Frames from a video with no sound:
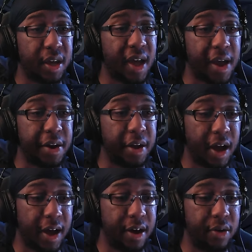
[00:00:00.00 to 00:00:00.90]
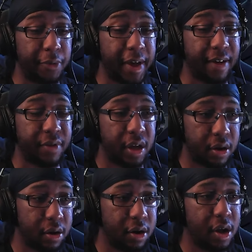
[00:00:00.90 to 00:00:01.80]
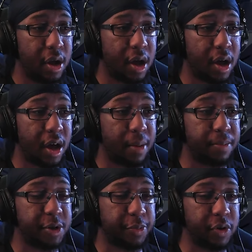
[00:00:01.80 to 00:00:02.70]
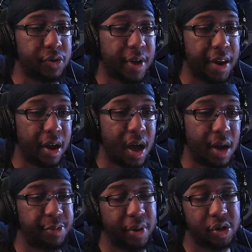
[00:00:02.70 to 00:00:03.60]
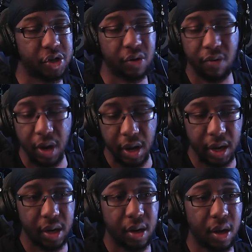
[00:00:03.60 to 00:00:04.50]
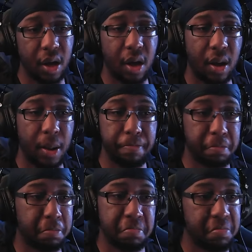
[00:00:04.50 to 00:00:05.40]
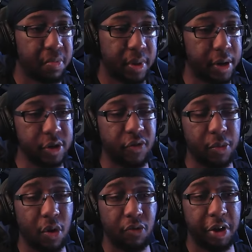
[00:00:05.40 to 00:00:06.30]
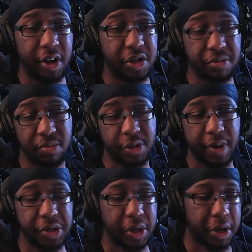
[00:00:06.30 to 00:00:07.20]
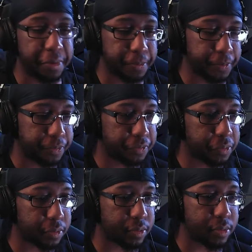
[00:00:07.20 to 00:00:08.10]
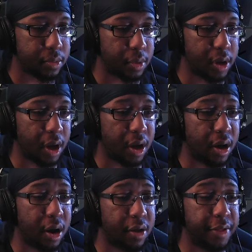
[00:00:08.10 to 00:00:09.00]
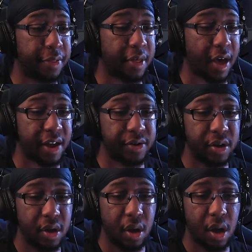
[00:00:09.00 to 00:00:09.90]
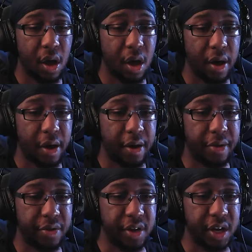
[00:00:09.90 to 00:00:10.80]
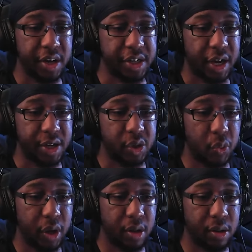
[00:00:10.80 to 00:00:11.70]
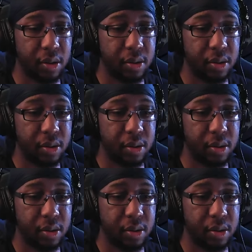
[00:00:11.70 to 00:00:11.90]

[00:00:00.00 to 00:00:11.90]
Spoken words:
Cannon God we have here. Speeds with Cannon God, pierces terrain, use it from long range. That's basically it. Other than that, the Decides Will,